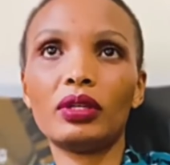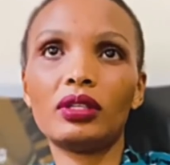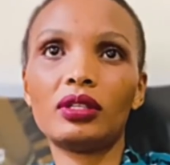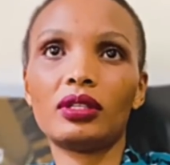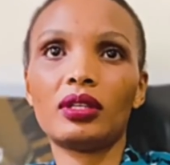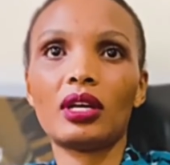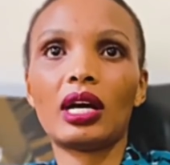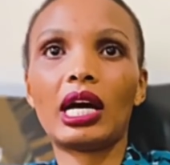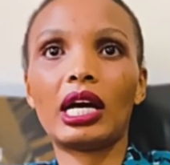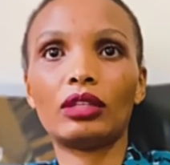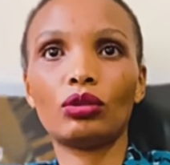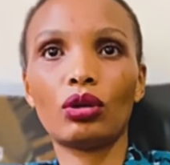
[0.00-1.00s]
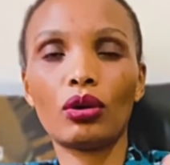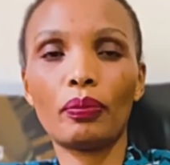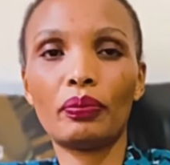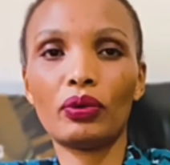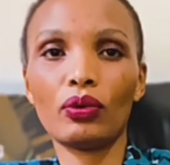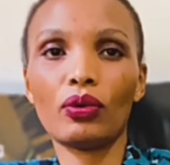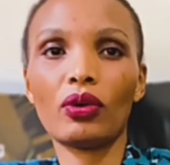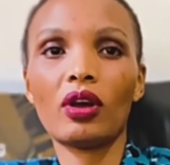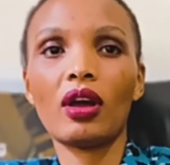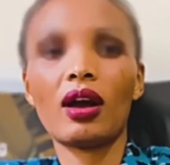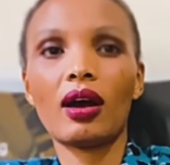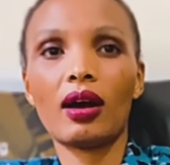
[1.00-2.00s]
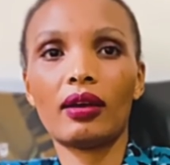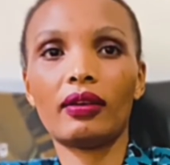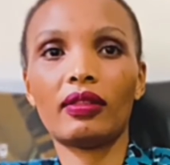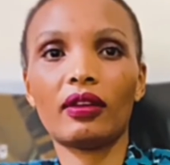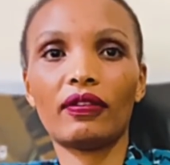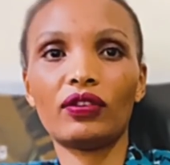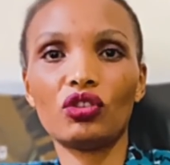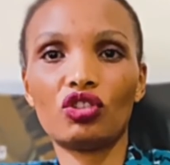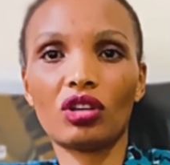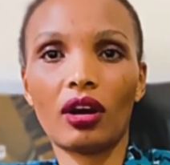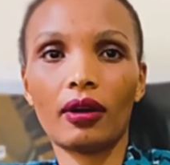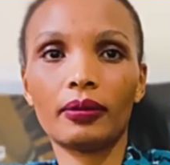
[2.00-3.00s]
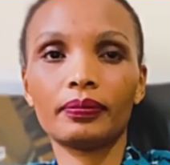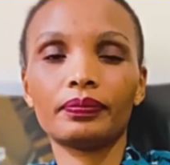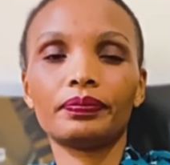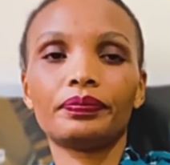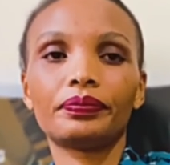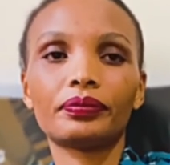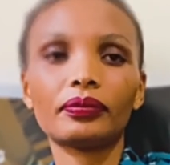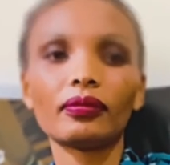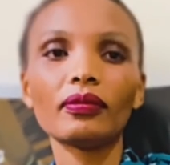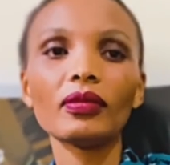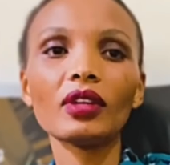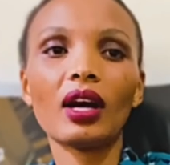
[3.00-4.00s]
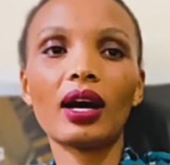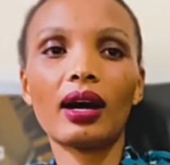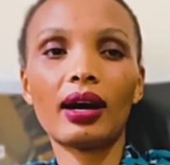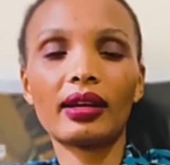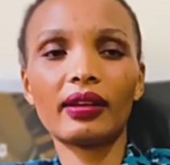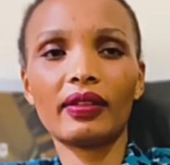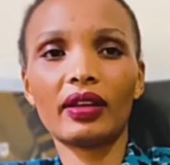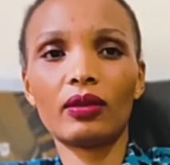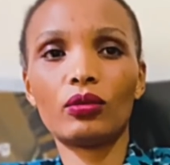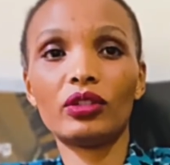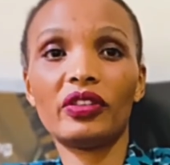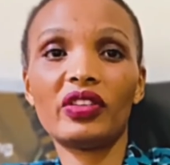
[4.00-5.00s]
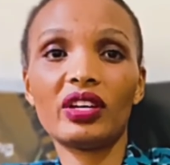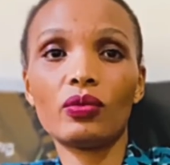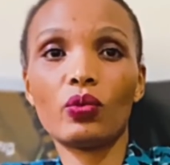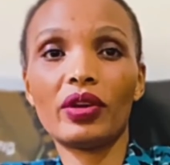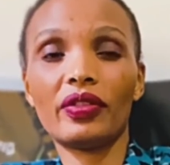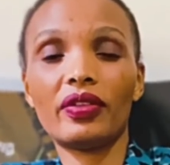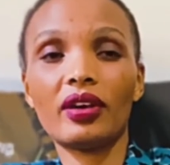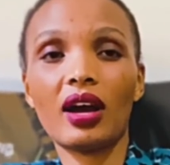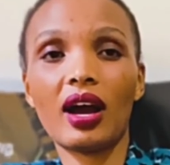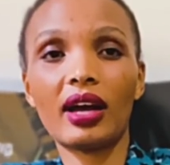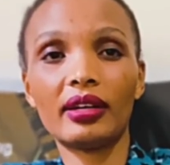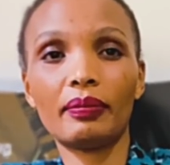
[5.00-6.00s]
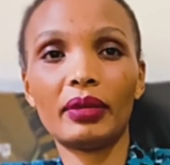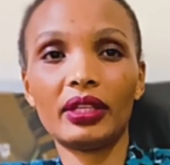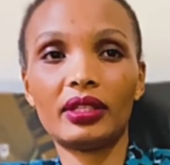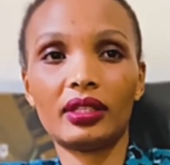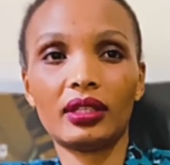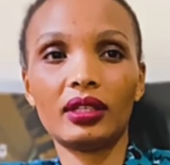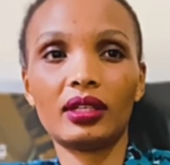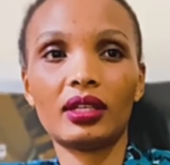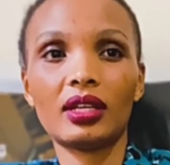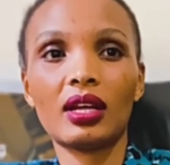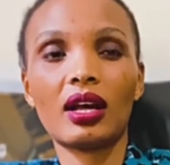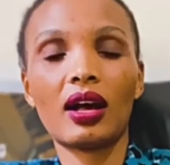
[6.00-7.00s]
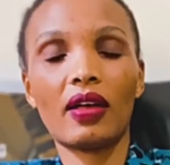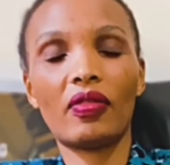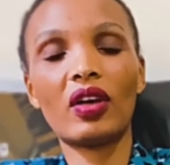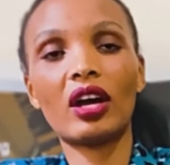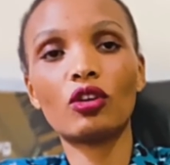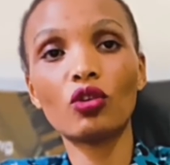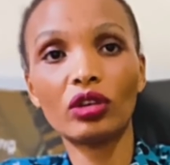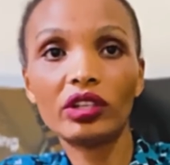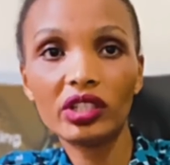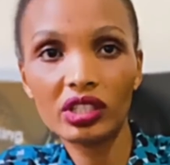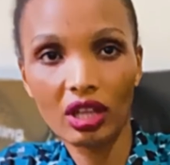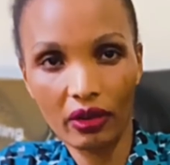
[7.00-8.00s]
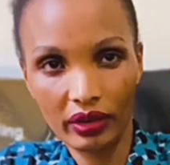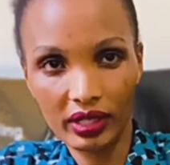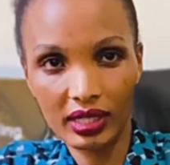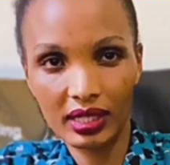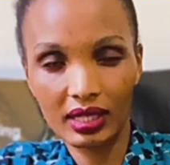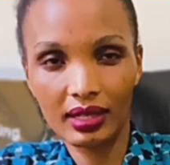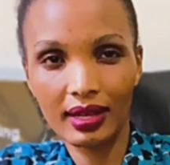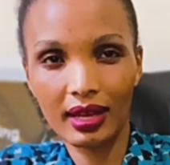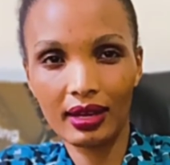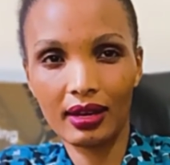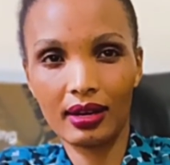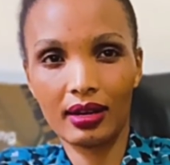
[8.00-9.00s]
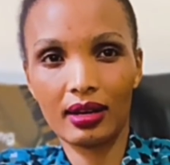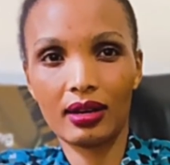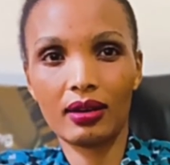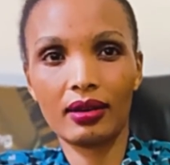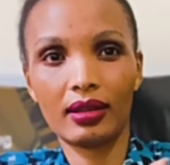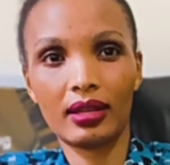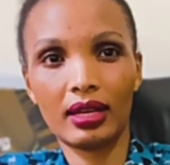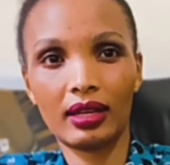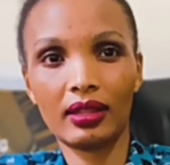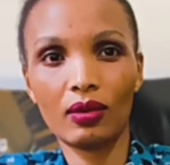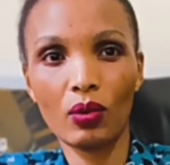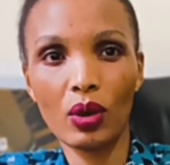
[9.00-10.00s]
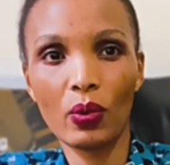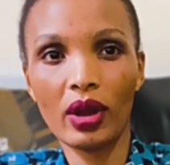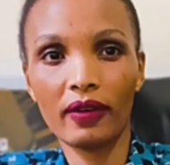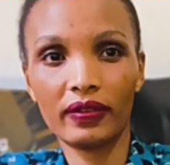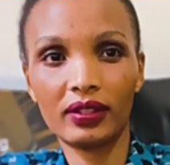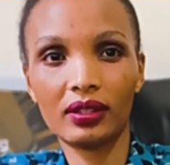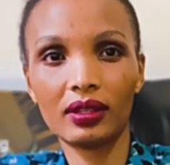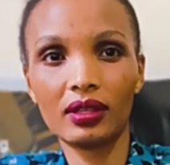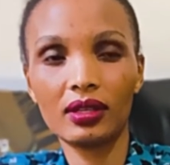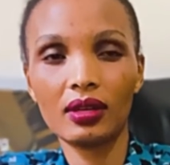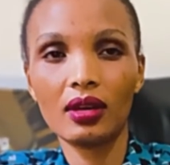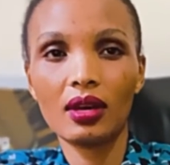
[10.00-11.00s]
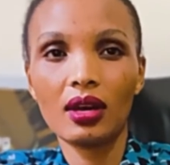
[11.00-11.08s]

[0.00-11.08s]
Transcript: it to help you in the future. Another good thing with hand mating, there are no injuries like the way we have seen